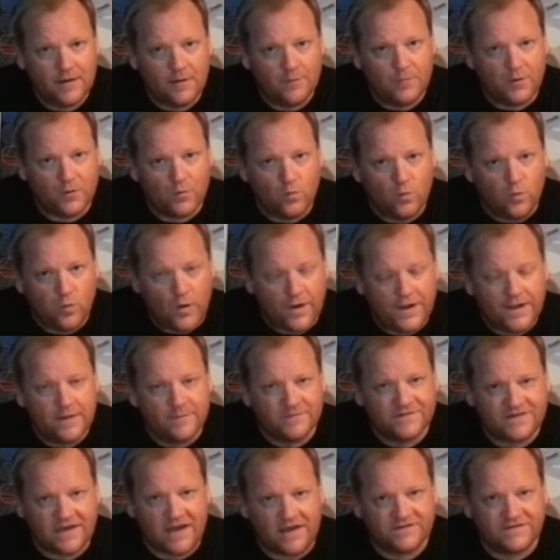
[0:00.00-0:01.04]
but
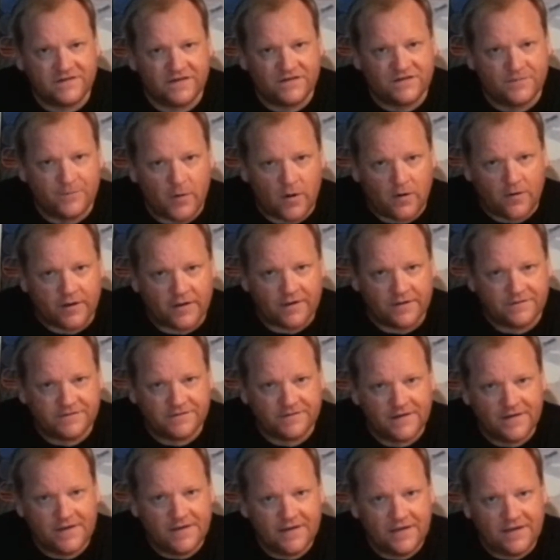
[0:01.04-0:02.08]
Williams has
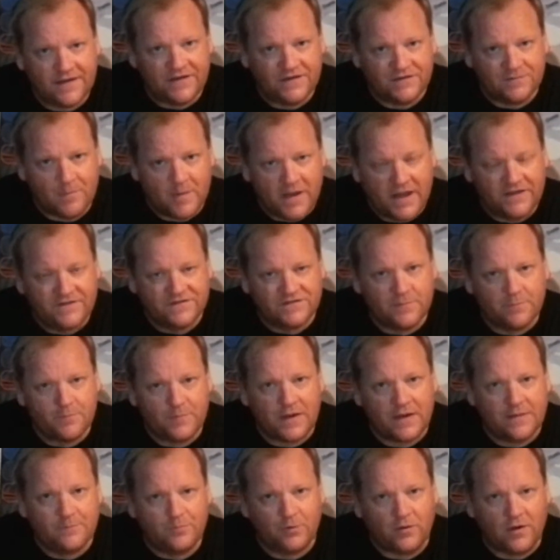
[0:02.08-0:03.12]
experience. He's made some
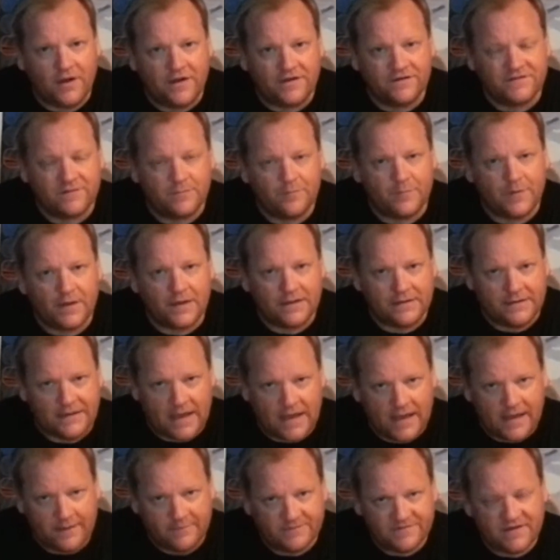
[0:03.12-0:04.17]
big plays in big
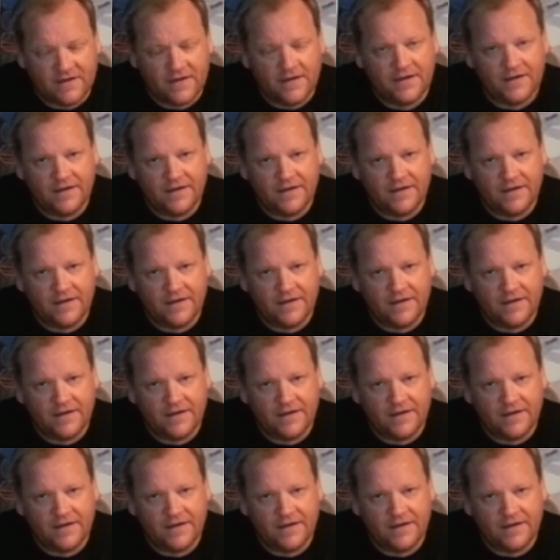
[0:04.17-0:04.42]
games.